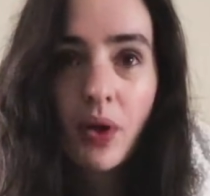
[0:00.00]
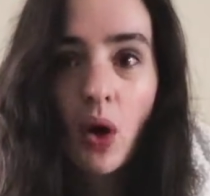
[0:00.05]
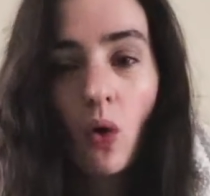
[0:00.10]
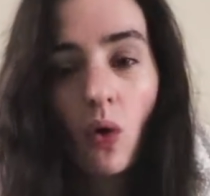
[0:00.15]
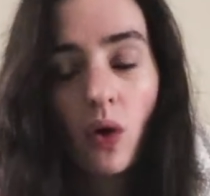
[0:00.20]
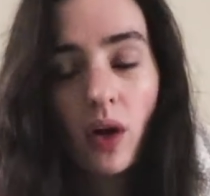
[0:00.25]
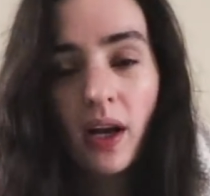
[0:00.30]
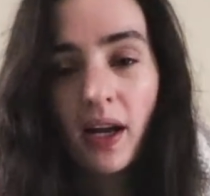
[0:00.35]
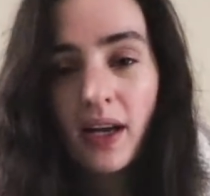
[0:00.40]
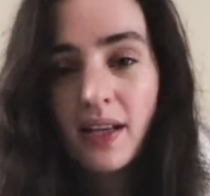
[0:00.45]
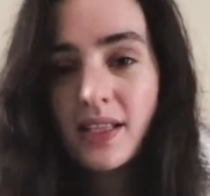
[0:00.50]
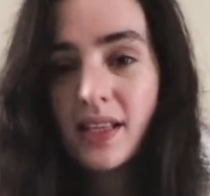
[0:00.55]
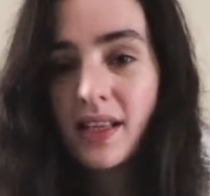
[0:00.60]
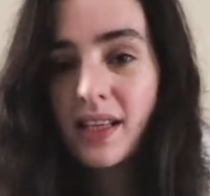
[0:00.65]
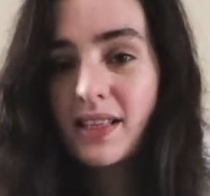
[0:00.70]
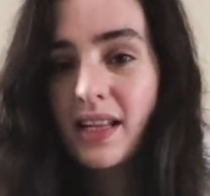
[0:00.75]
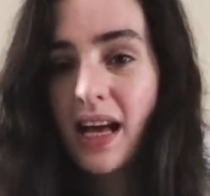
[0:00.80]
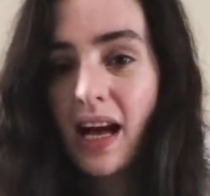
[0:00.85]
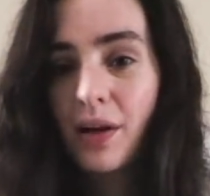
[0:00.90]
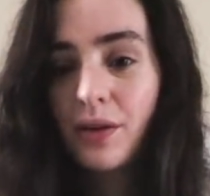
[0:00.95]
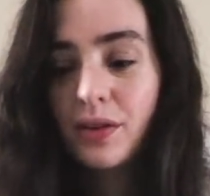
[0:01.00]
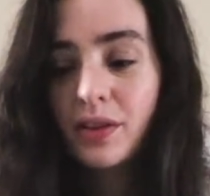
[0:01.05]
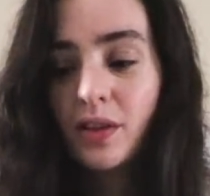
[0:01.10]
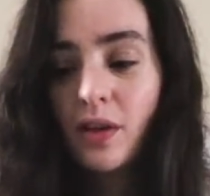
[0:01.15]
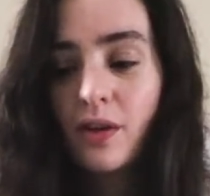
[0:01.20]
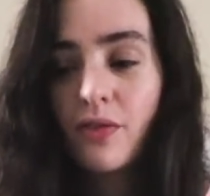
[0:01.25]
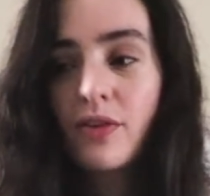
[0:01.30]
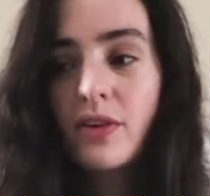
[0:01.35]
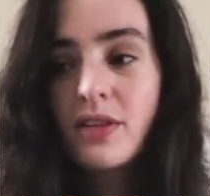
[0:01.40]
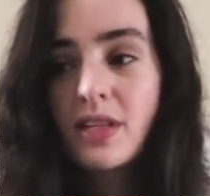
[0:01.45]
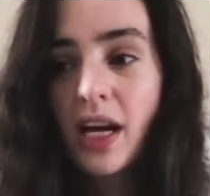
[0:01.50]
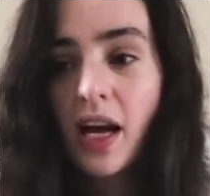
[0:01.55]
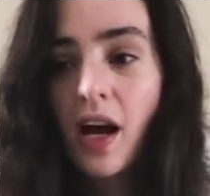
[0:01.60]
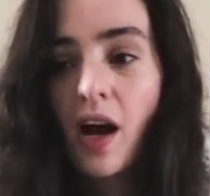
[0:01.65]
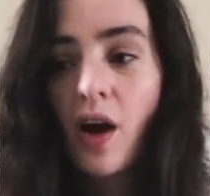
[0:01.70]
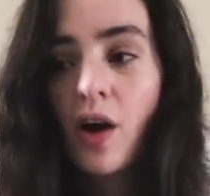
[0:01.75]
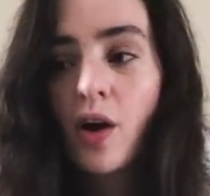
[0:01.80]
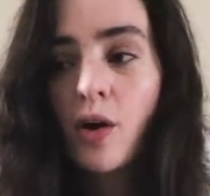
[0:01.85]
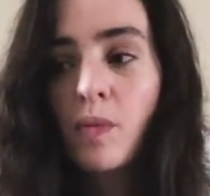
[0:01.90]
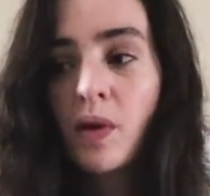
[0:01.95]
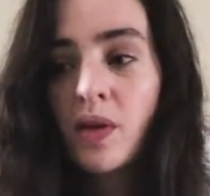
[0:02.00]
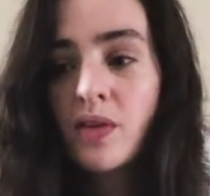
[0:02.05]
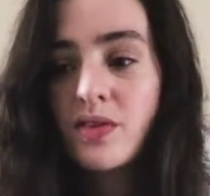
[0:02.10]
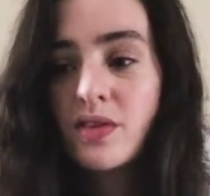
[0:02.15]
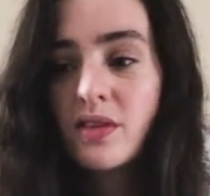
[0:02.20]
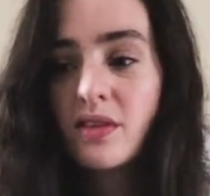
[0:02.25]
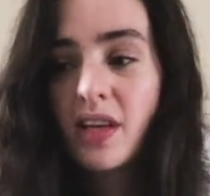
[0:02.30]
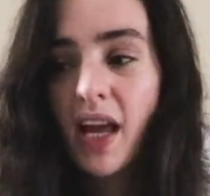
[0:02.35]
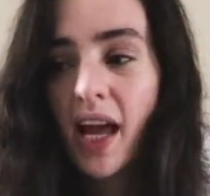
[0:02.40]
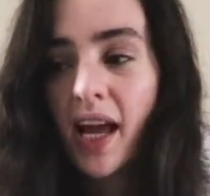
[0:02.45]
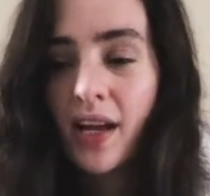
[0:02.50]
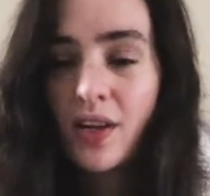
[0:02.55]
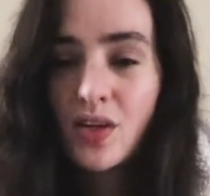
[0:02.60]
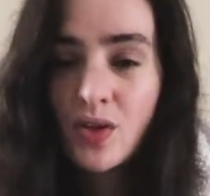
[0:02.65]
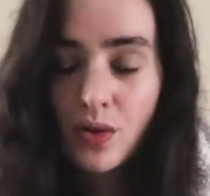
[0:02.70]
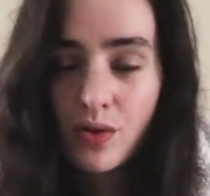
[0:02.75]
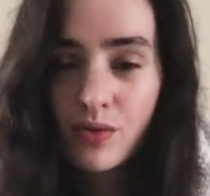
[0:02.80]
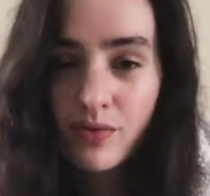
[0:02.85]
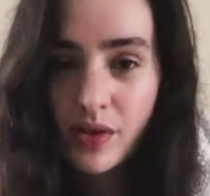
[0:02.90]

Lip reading: organizing this house so it feels like a home and getting into a